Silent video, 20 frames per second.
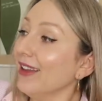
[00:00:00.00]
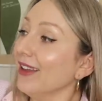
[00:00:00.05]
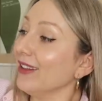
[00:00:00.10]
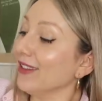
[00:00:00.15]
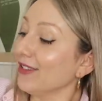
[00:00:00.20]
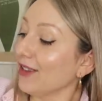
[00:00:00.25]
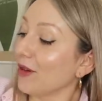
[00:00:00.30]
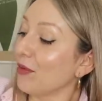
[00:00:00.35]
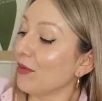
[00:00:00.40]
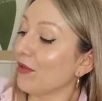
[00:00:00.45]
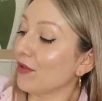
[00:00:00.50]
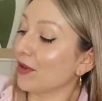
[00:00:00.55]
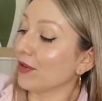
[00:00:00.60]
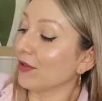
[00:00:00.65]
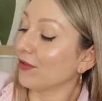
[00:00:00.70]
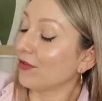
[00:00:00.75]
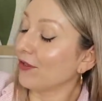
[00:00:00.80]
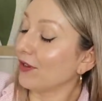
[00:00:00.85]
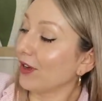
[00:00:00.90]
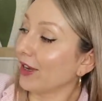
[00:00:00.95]
So we've
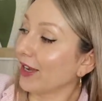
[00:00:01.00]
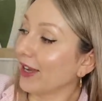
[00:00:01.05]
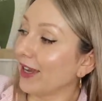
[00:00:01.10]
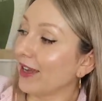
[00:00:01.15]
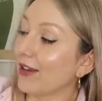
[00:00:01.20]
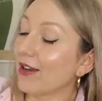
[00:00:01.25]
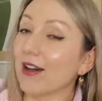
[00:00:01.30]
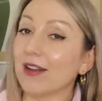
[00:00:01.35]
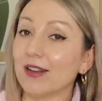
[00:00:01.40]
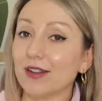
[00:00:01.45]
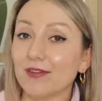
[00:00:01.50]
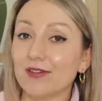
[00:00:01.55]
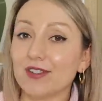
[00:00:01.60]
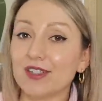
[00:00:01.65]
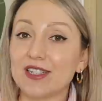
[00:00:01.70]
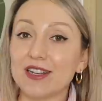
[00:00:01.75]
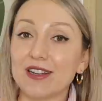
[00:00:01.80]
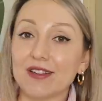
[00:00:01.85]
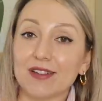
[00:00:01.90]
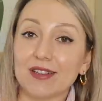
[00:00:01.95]
gone for like a kind
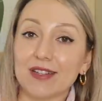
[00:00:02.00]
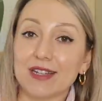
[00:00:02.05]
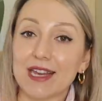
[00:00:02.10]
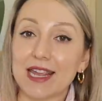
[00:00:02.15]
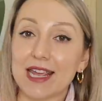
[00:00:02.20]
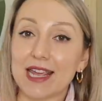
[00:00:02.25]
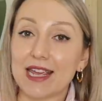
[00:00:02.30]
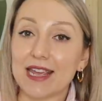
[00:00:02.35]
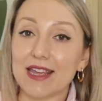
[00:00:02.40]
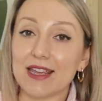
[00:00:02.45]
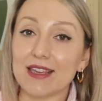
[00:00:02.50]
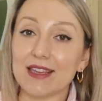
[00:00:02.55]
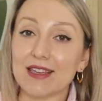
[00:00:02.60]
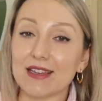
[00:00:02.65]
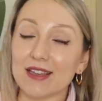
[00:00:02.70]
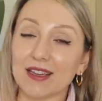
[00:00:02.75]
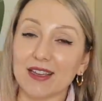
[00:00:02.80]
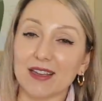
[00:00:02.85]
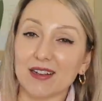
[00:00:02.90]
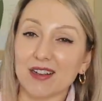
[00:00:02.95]
of
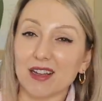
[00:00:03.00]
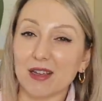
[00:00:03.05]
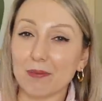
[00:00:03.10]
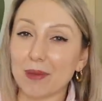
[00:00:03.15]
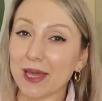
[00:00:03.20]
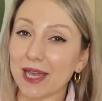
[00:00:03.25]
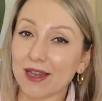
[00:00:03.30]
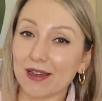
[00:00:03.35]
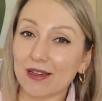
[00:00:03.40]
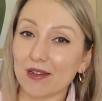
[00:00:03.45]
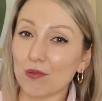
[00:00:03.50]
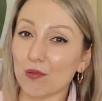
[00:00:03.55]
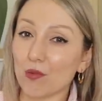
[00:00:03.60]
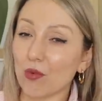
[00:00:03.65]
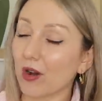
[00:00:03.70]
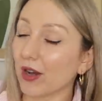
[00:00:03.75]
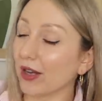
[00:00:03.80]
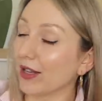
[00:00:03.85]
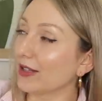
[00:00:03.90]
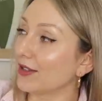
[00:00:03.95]
Disney, like pink and
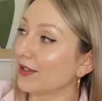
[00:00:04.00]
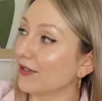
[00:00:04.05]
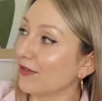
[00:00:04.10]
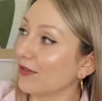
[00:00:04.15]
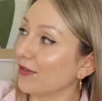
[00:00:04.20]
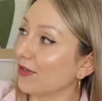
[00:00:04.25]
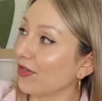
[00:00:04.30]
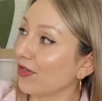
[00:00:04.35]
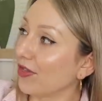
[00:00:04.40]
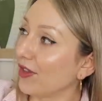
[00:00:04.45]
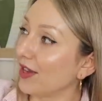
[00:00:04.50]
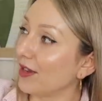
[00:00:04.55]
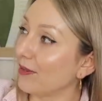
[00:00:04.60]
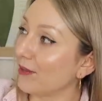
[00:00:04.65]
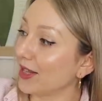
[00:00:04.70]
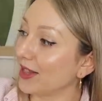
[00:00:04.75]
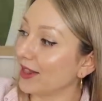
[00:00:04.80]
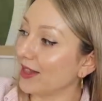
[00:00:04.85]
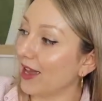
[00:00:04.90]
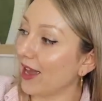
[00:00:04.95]
white theme
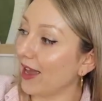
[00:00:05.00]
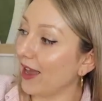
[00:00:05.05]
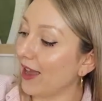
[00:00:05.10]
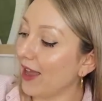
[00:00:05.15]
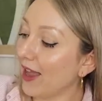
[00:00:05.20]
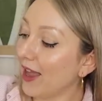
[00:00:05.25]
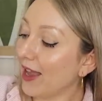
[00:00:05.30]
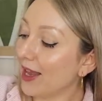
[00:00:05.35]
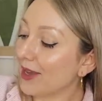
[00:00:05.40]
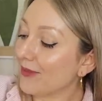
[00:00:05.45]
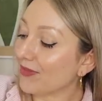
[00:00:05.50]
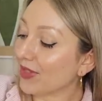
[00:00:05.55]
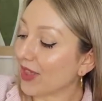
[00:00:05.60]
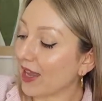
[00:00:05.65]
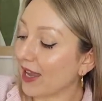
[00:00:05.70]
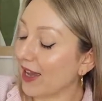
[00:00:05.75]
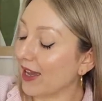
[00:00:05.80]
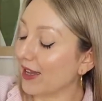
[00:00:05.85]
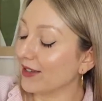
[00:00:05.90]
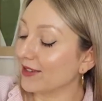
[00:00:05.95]
in there.
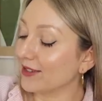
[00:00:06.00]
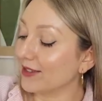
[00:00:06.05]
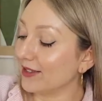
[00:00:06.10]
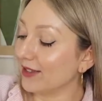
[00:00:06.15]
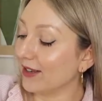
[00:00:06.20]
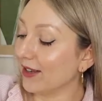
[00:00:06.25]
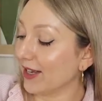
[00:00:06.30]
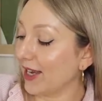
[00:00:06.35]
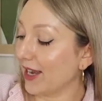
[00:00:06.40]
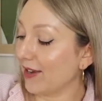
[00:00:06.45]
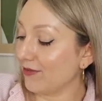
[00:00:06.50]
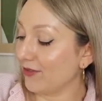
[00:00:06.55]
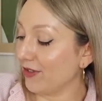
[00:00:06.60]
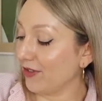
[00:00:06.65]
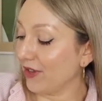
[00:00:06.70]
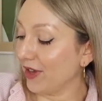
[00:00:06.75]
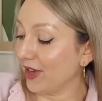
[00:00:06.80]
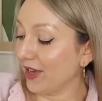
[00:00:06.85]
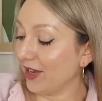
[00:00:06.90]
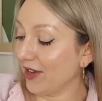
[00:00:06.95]
And like
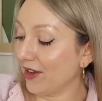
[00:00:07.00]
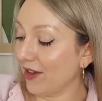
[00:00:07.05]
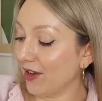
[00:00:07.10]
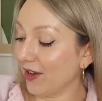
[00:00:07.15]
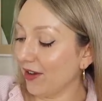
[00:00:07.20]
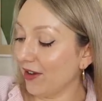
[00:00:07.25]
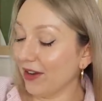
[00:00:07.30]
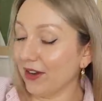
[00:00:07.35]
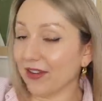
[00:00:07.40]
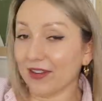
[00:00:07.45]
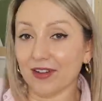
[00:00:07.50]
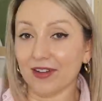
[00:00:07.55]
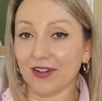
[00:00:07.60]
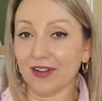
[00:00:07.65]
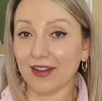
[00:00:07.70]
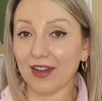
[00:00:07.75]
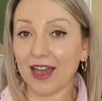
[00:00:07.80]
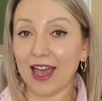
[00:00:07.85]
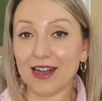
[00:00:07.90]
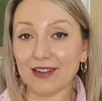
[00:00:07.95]
everything,
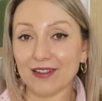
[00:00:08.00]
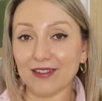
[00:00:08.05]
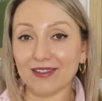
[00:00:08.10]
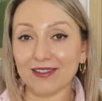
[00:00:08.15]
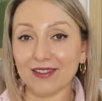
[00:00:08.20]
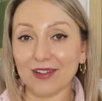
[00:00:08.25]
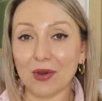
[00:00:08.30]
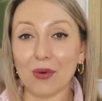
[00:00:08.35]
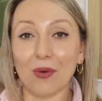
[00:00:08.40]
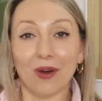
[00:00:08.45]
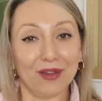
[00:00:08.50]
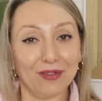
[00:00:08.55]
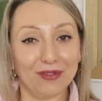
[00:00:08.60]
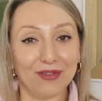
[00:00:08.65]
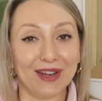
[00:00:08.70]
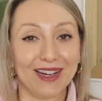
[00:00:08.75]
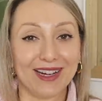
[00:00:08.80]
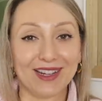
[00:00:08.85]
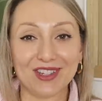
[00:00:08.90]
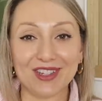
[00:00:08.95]
hadn't quite
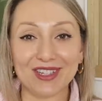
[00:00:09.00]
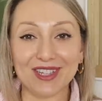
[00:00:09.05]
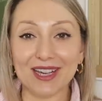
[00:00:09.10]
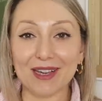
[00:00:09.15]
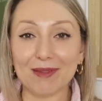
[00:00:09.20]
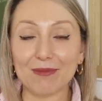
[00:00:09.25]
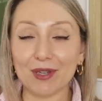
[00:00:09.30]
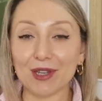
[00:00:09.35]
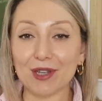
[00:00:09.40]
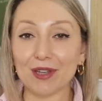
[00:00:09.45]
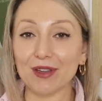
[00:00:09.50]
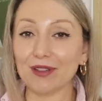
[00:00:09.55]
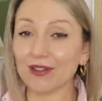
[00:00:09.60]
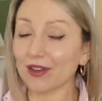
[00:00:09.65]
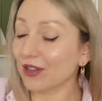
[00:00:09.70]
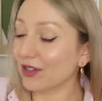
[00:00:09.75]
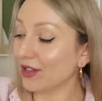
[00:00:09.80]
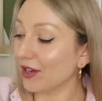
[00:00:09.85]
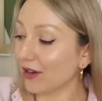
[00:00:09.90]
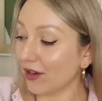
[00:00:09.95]
finished it because
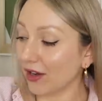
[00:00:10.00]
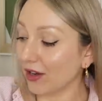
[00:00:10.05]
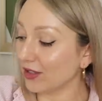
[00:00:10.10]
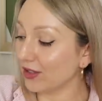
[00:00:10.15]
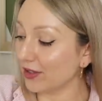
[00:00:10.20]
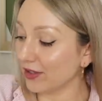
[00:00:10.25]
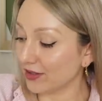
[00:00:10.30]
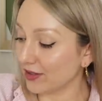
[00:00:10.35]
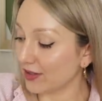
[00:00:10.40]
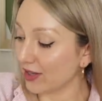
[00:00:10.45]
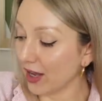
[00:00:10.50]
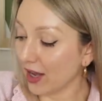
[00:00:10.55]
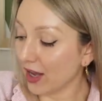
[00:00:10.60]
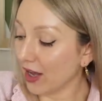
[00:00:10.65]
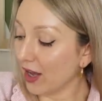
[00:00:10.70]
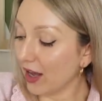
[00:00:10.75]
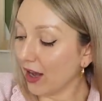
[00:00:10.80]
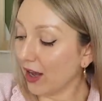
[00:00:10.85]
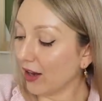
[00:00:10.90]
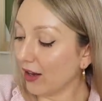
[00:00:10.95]

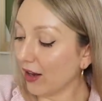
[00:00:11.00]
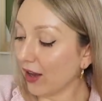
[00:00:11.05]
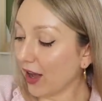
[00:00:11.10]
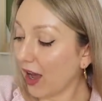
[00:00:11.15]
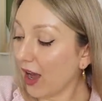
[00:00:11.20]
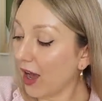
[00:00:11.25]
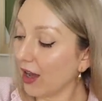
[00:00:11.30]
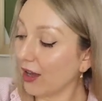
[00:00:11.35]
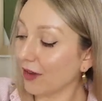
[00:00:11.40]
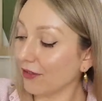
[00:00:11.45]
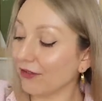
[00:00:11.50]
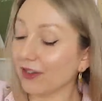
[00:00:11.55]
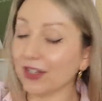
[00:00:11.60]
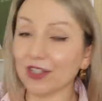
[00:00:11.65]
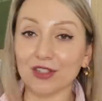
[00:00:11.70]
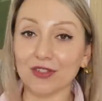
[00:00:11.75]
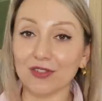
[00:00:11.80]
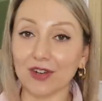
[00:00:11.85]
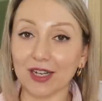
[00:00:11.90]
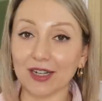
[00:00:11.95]
I like half
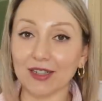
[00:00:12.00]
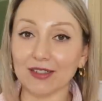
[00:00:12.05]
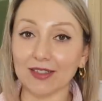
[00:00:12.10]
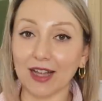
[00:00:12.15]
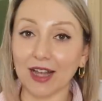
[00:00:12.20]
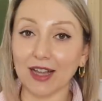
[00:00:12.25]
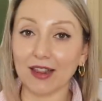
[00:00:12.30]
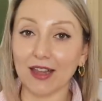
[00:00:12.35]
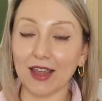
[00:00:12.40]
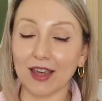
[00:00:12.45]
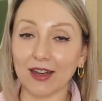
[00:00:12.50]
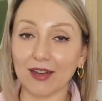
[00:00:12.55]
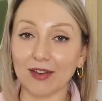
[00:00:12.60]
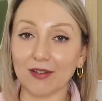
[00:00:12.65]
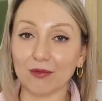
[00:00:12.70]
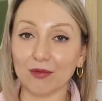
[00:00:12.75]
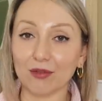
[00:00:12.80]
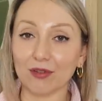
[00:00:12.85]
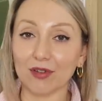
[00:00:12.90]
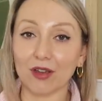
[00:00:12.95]
finished things, and
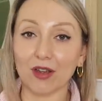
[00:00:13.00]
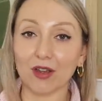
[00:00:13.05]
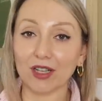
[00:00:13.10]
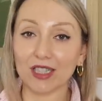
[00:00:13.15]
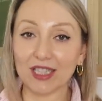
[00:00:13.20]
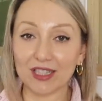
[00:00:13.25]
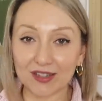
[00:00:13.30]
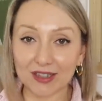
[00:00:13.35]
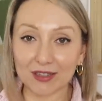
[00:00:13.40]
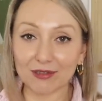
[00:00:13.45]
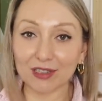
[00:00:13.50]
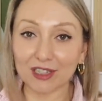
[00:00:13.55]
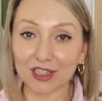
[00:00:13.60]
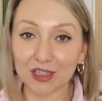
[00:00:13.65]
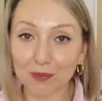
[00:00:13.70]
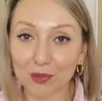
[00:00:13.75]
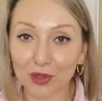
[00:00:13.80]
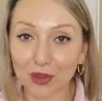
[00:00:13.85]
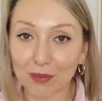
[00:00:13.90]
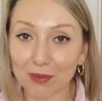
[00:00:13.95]
then was like, I still need
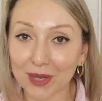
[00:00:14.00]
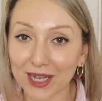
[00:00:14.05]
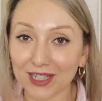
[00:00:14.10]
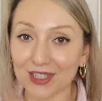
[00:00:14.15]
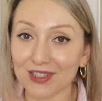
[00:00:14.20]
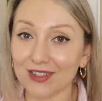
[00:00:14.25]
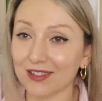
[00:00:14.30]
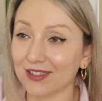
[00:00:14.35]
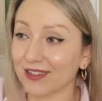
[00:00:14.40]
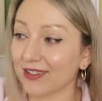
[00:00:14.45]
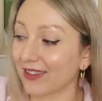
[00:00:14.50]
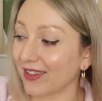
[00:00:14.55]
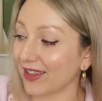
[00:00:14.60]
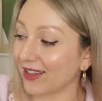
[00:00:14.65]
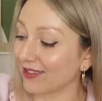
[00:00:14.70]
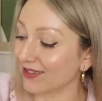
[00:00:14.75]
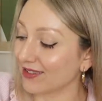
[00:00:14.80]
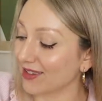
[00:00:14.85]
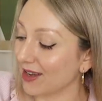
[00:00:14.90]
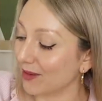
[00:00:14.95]
to put the pictures and
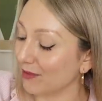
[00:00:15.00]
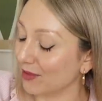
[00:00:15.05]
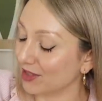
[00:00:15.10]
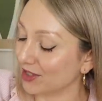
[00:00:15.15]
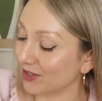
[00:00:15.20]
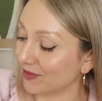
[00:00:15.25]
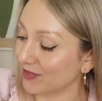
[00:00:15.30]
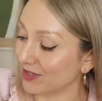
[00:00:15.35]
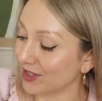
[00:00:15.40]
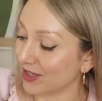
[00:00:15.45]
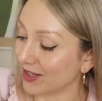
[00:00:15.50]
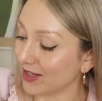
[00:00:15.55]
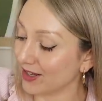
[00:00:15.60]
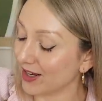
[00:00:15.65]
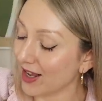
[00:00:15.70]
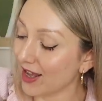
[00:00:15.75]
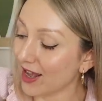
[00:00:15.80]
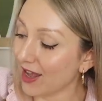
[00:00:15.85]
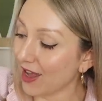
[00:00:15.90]
things up, which I've done,